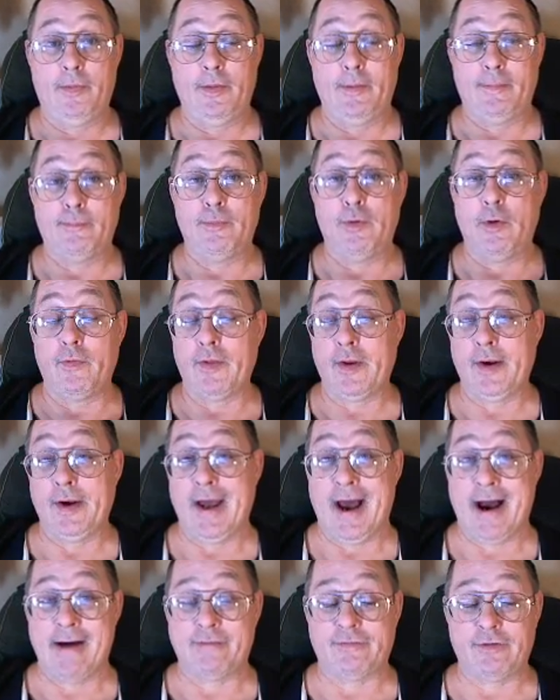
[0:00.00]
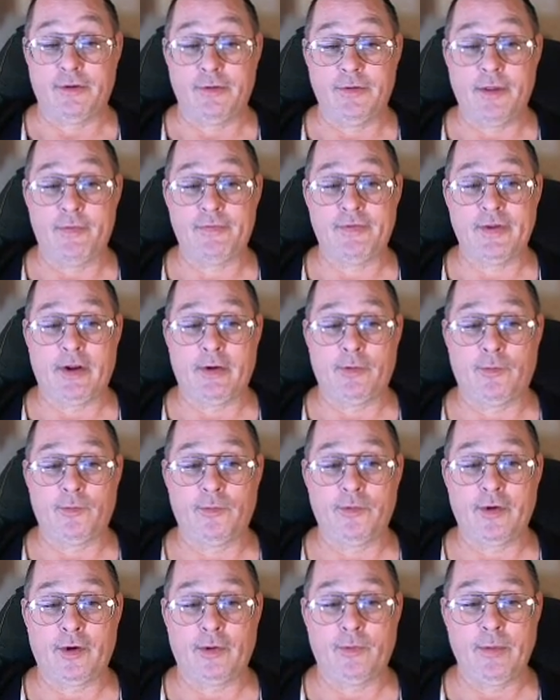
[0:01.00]
the book, the novel that they'll
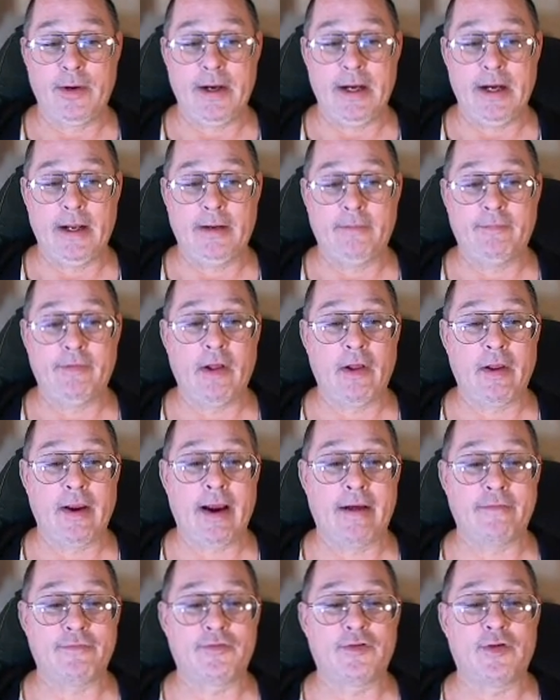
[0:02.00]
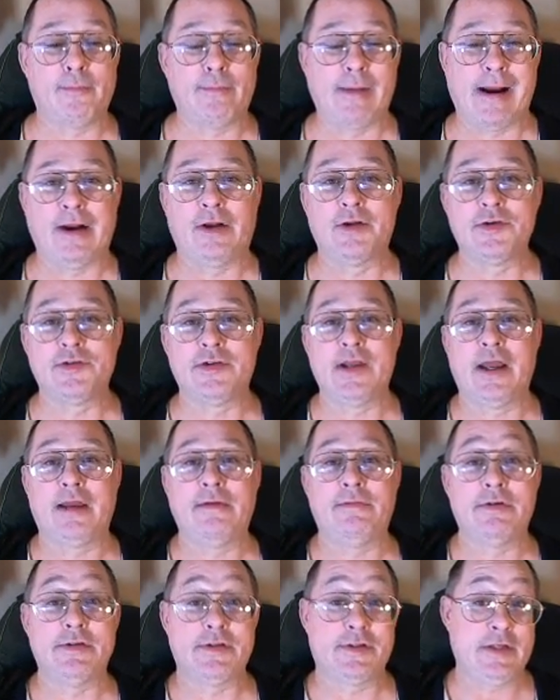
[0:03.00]
they're reading. They'll have some Miles
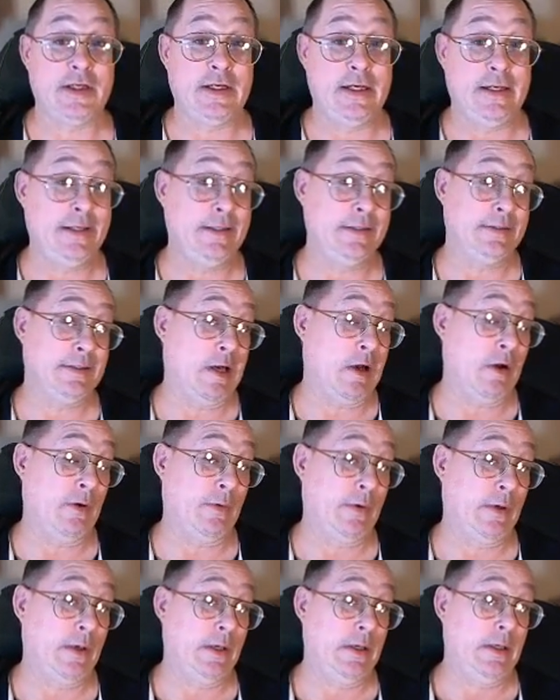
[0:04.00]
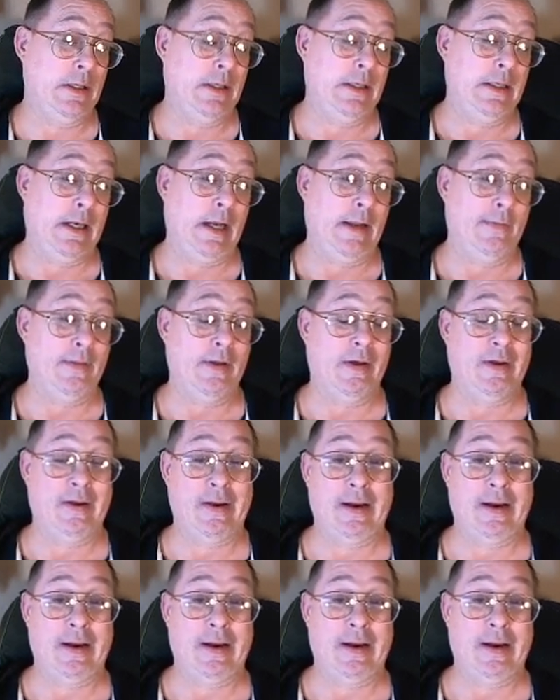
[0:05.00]
Davis CDs out, and they'll